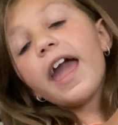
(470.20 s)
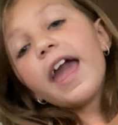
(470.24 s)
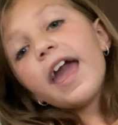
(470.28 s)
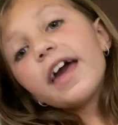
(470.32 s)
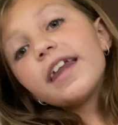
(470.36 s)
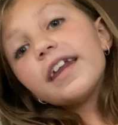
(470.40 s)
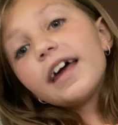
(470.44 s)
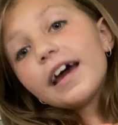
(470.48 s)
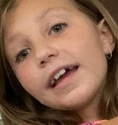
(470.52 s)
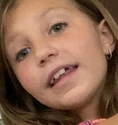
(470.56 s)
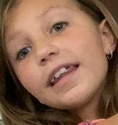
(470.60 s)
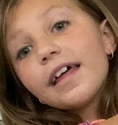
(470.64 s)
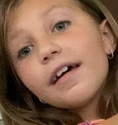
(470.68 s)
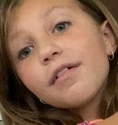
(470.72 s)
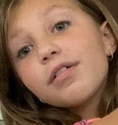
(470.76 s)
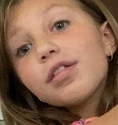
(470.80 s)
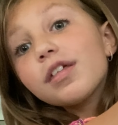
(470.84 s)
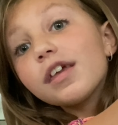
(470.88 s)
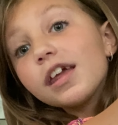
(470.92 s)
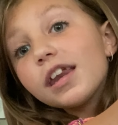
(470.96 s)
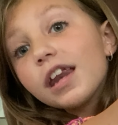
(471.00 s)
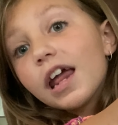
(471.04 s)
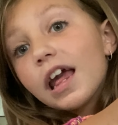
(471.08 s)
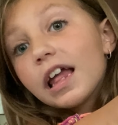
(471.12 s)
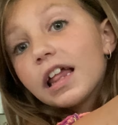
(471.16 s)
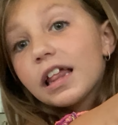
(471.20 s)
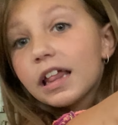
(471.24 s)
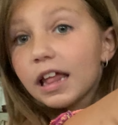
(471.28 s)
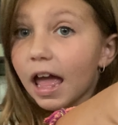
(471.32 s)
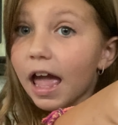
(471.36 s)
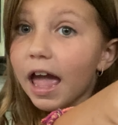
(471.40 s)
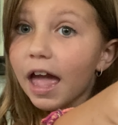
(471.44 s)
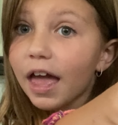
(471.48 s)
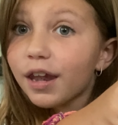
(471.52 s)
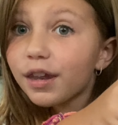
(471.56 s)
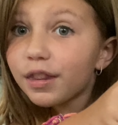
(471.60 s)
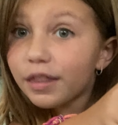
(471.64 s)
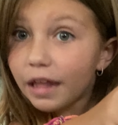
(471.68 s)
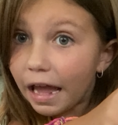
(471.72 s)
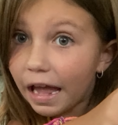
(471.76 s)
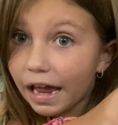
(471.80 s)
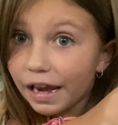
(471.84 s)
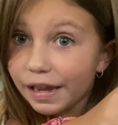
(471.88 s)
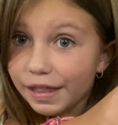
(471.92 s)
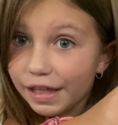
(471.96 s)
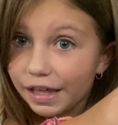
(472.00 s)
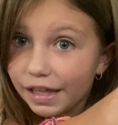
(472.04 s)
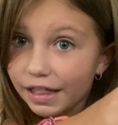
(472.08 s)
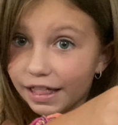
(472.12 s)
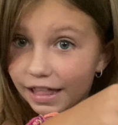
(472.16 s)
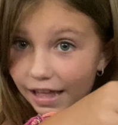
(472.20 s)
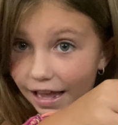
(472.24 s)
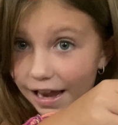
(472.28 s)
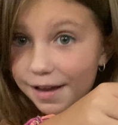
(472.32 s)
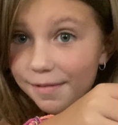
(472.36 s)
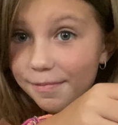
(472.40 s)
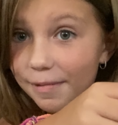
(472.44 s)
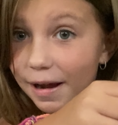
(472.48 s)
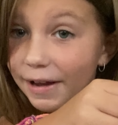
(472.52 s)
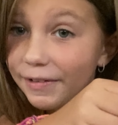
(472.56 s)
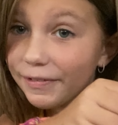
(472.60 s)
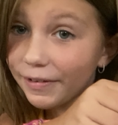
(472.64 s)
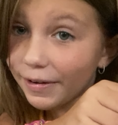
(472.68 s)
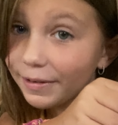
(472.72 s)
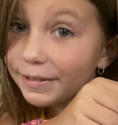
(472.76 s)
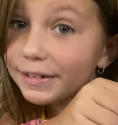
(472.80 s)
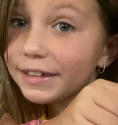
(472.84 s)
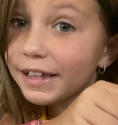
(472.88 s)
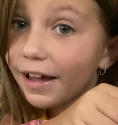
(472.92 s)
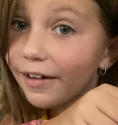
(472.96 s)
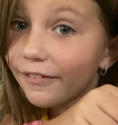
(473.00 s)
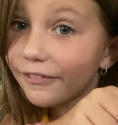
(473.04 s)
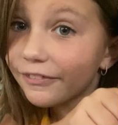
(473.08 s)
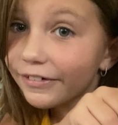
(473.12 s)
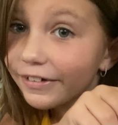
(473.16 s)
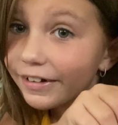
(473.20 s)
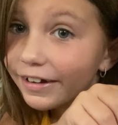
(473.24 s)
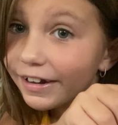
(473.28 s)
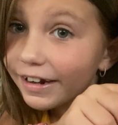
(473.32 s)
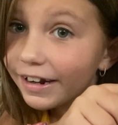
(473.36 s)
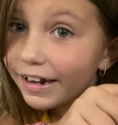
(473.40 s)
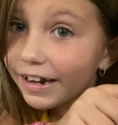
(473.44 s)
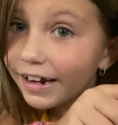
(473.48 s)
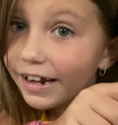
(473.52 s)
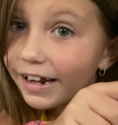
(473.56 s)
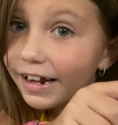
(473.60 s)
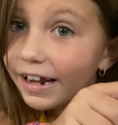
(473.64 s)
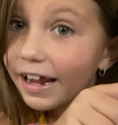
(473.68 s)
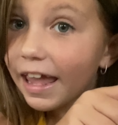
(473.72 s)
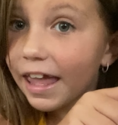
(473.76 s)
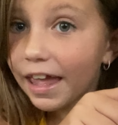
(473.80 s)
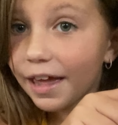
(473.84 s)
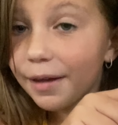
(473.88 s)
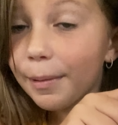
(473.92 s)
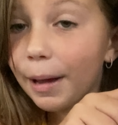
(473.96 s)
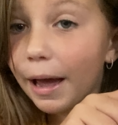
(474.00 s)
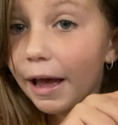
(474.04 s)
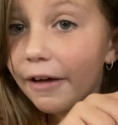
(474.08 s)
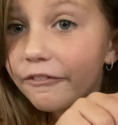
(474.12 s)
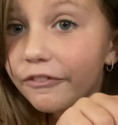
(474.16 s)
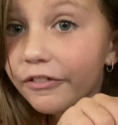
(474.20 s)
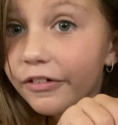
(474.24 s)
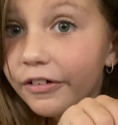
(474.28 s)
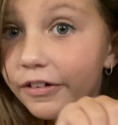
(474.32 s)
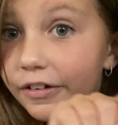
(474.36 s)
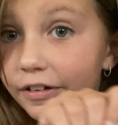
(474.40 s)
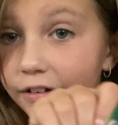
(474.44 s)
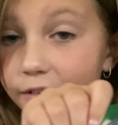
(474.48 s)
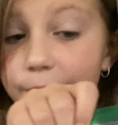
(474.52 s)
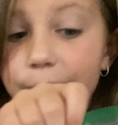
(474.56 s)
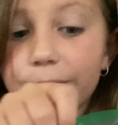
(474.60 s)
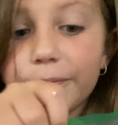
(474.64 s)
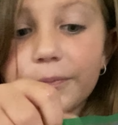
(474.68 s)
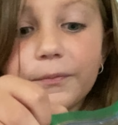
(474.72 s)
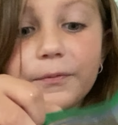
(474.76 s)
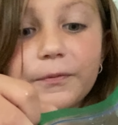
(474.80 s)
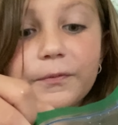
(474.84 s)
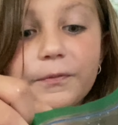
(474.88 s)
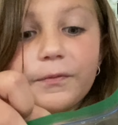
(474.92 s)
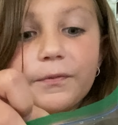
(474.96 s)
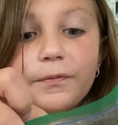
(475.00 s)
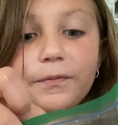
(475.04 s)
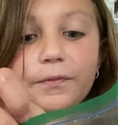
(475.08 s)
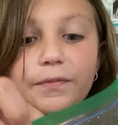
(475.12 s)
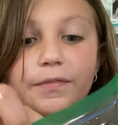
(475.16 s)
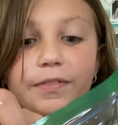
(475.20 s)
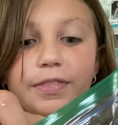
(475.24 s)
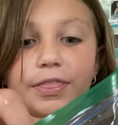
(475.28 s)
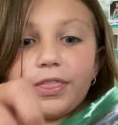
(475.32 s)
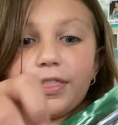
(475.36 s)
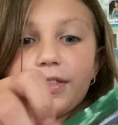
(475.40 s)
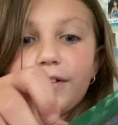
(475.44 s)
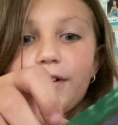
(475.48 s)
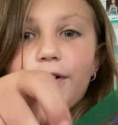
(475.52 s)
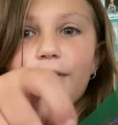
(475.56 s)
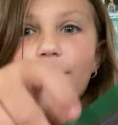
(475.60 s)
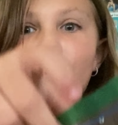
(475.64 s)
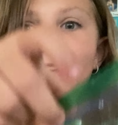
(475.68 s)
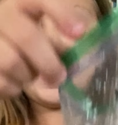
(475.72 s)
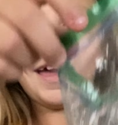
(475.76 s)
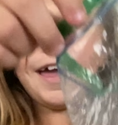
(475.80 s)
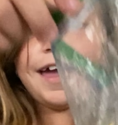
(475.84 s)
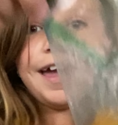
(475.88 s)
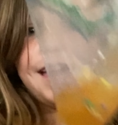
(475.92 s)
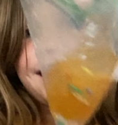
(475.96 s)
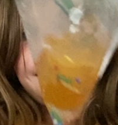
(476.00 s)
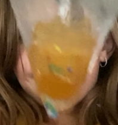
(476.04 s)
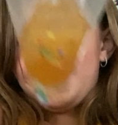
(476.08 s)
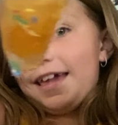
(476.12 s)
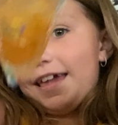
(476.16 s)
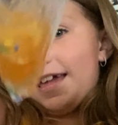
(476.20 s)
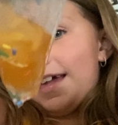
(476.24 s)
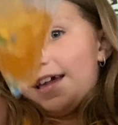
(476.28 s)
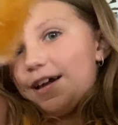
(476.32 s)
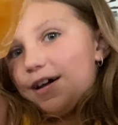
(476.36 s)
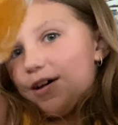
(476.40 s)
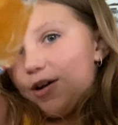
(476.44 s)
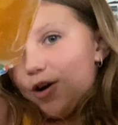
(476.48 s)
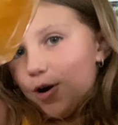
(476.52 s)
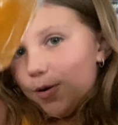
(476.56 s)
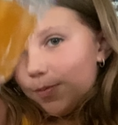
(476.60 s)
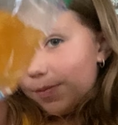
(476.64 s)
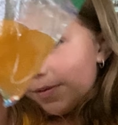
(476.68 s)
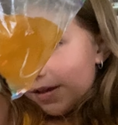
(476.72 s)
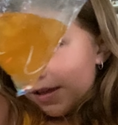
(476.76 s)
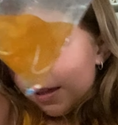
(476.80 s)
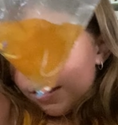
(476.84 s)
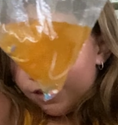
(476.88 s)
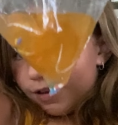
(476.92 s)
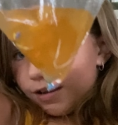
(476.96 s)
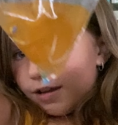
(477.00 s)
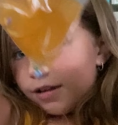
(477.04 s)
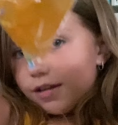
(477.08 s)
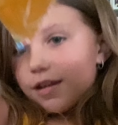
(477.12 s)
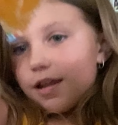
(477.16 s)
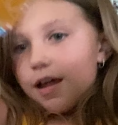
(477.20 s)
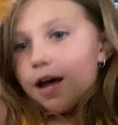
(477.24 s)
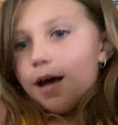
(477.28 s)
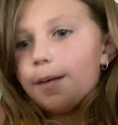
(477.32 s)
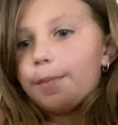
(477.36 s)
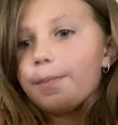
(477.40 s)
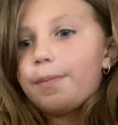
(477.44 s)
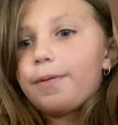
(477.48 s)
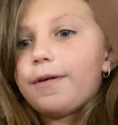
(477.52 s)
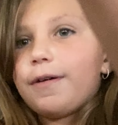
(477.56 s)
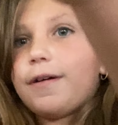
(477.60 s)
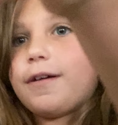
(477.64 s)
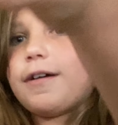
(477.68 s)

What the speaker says: and I love singing and dancing. It's my favorite stuff. And math. Okay. Open it up.